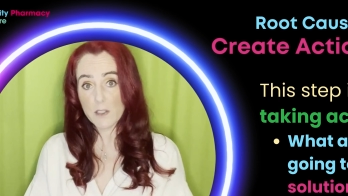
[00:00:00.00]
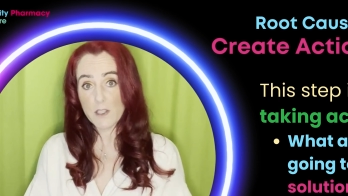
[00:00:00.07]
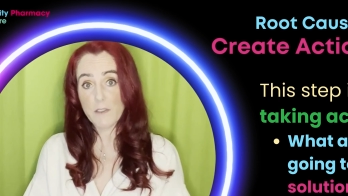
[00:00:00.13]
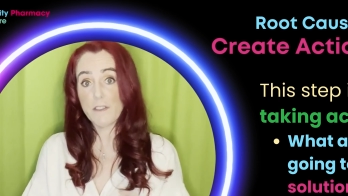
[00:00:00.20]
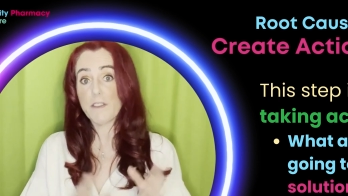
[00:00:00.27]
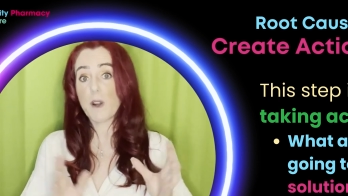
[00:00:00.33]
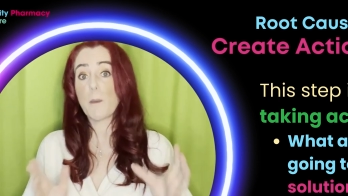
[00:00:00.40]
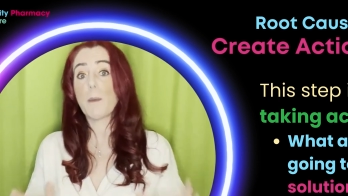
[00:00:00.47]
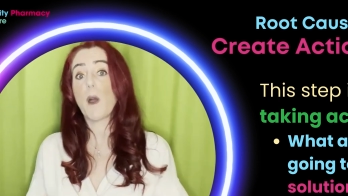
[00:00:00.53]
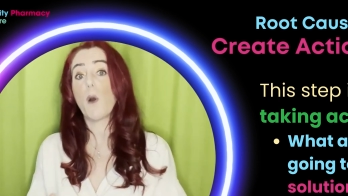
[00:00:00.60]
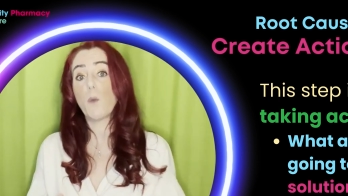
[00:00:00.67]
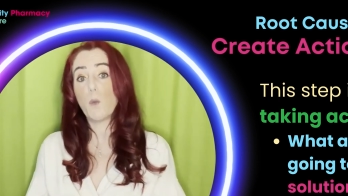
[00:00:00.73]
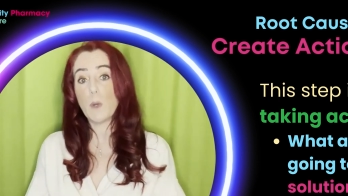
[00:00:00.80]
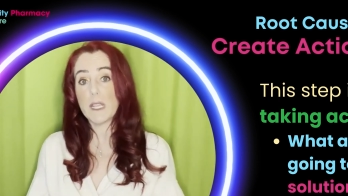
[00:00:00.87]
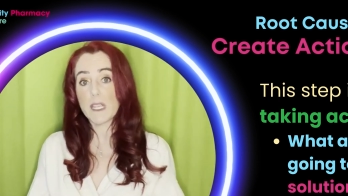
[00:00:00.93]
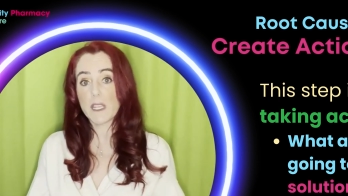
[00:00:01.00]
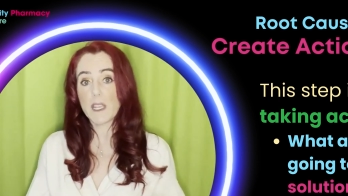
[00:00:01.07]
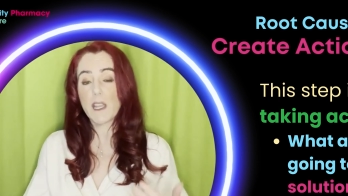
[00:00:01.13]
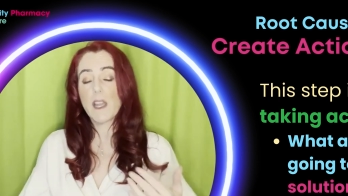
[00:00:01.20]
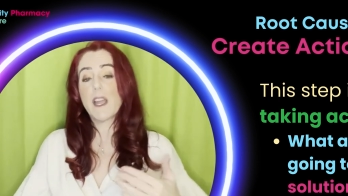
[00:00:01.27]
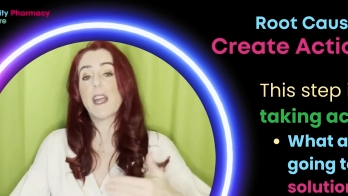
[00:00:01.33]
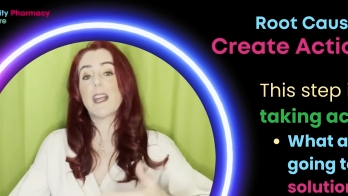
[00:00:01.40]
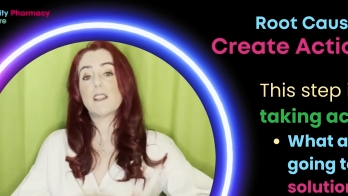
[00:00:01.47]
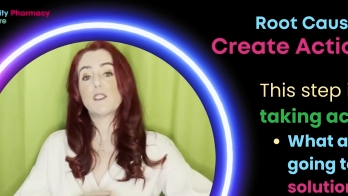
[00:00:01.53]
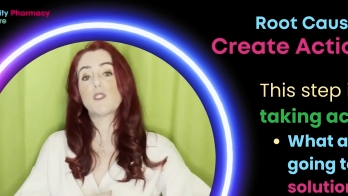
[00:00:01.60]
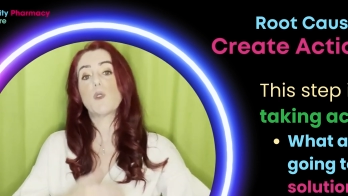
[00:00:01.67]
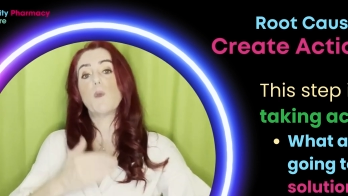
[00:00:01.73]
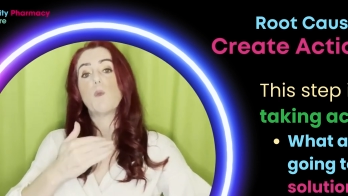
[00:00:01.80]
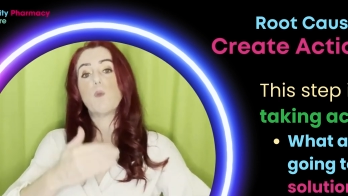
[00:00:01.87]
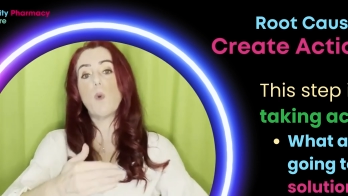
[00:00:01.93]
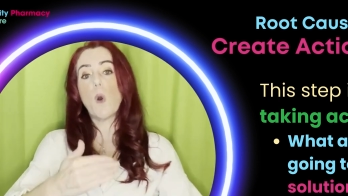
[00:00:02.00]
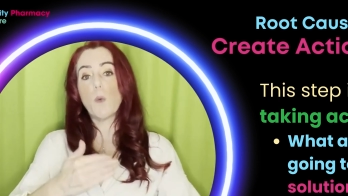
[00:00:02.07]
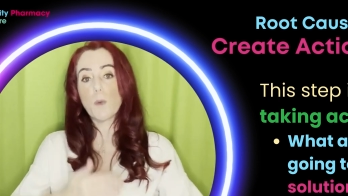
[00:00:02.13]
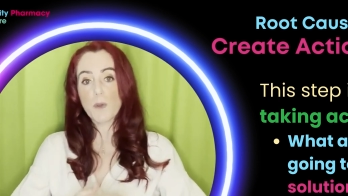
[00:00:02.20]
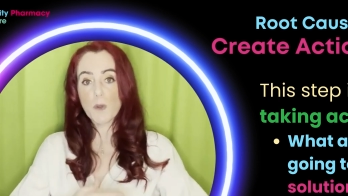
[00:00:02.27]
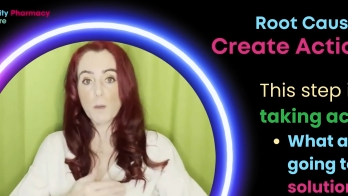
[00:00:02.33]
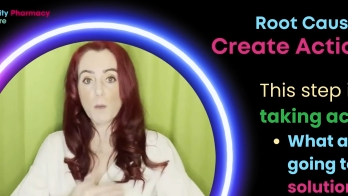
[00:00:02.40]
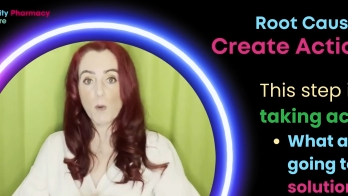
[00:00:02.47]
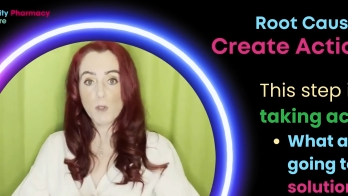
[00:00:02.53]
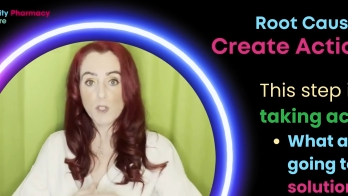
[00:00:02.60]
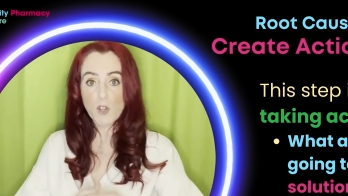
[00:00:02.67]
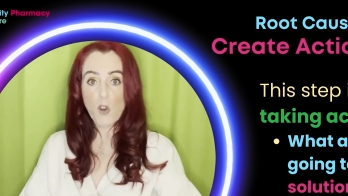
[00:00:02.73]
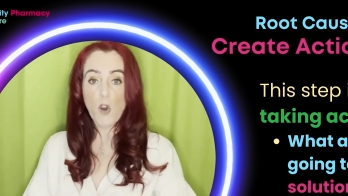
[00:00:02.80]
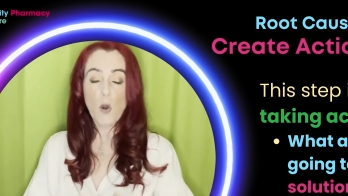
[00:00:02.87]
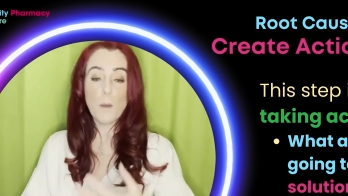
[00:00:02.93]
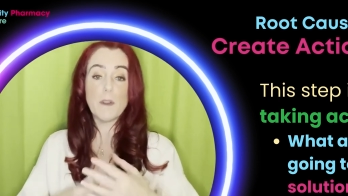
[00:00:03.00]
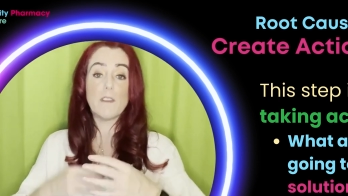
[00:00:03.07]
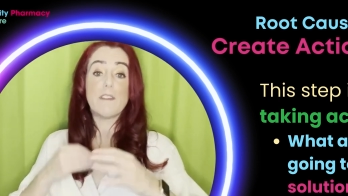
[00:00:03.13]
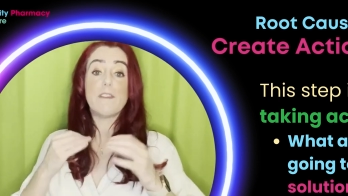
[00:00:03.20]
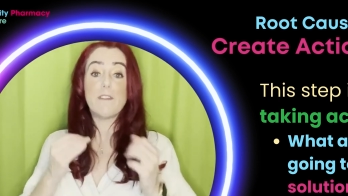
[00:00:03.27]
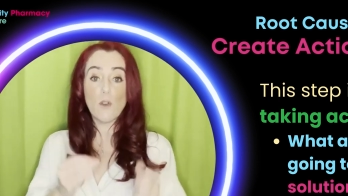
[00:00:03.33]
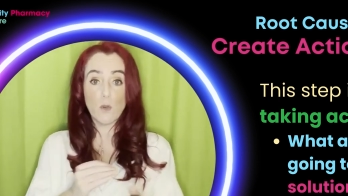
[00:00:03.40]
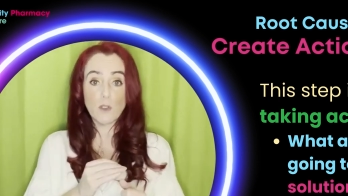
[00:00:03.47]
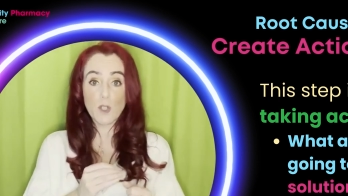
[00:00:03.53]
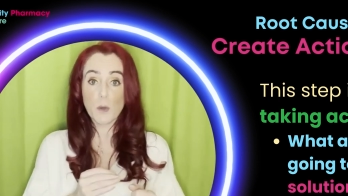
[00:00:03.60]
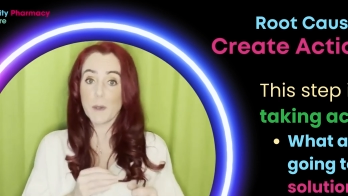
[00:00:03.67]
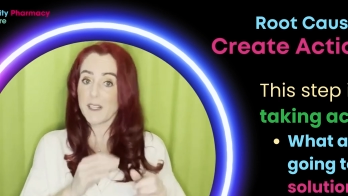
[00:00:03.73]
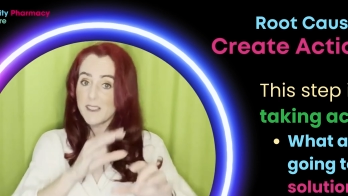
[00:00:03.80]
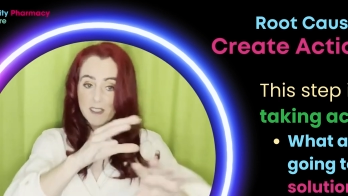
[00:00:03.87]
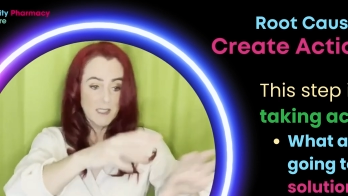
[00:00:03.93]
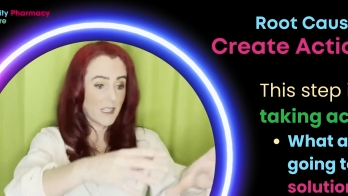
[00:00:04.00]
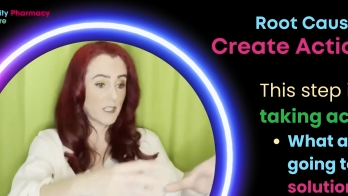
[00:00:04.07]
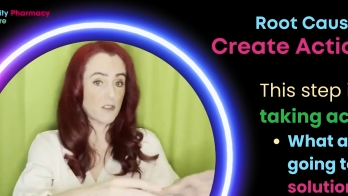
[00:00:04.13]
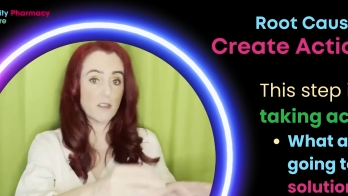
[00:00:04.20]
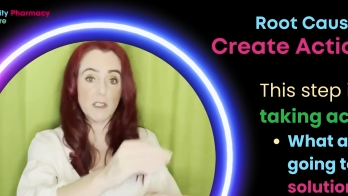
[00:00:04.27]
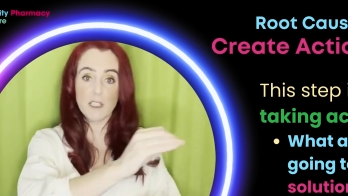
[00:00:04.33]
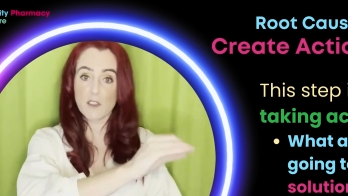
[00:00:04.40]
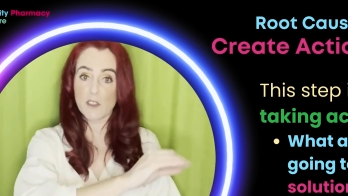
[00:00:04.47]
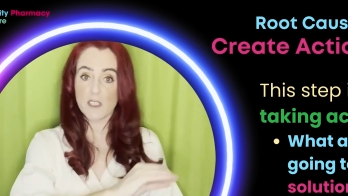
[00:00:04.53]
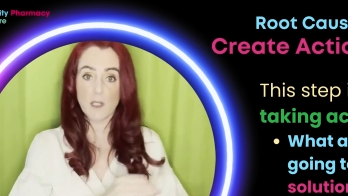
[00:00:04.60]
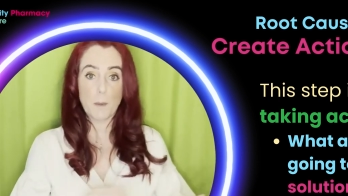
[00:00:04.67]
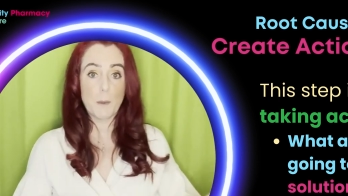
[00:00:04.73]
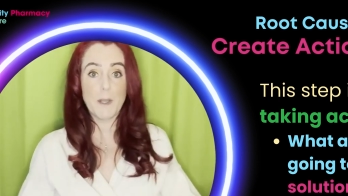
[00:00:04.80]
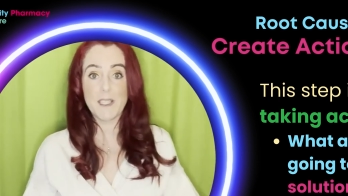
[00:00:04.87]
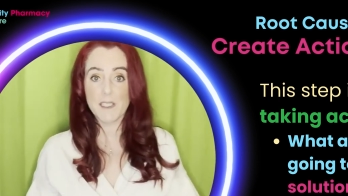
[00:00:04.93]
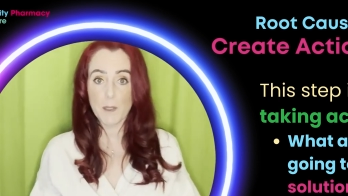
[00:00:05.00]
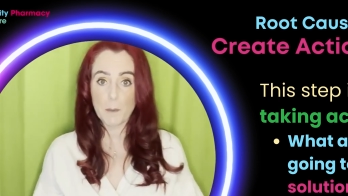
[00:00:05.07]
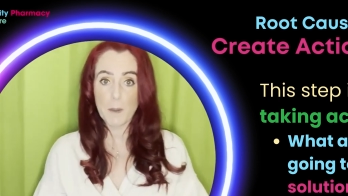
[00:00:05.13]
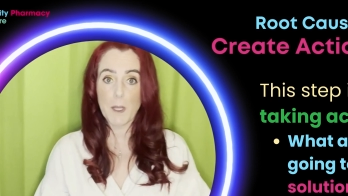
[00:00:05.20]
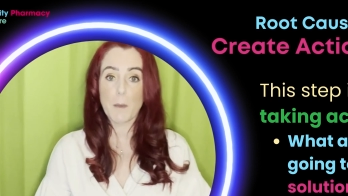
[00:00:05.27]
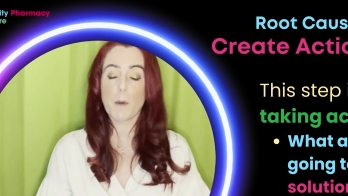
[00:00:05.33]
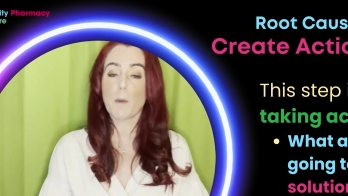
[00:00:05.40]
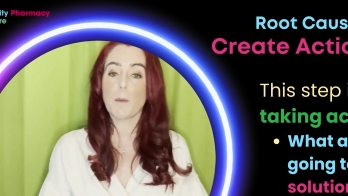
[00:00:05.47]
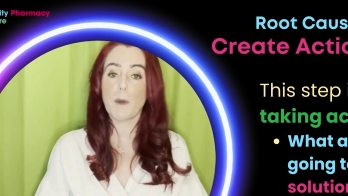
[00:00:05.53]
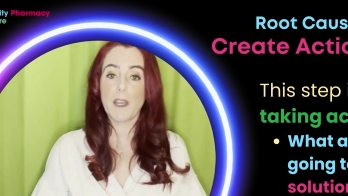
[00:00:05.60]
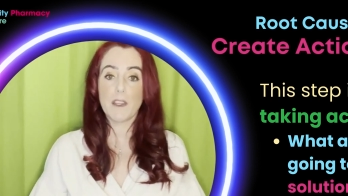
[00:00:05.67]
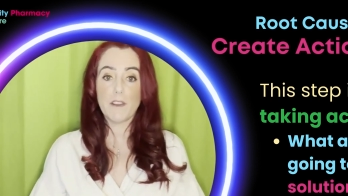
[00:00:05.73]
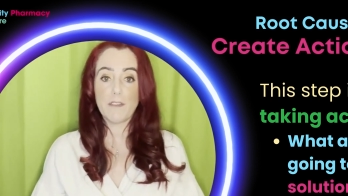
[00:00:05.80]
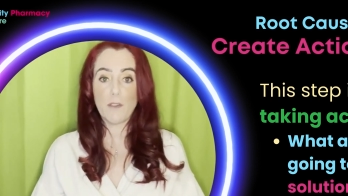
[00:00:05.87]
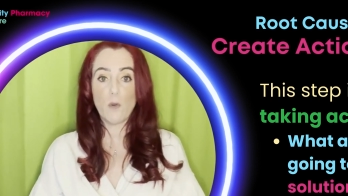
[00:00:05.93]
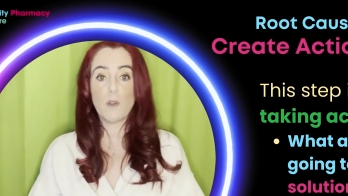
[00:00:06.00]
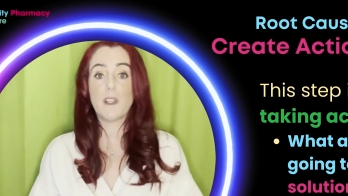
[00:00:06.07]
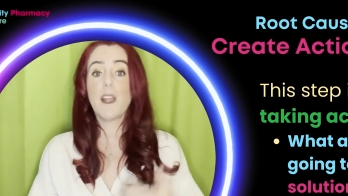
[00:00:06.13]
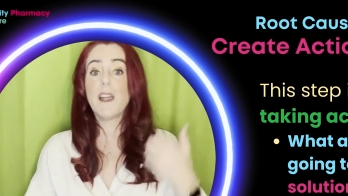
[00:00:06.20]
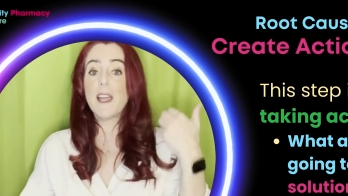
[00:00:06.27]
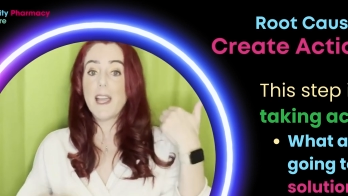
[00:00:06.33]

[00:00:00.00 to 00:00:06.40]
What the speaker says: for about a week as to what were the most common phone queries, literally just a piece of paper by the phone,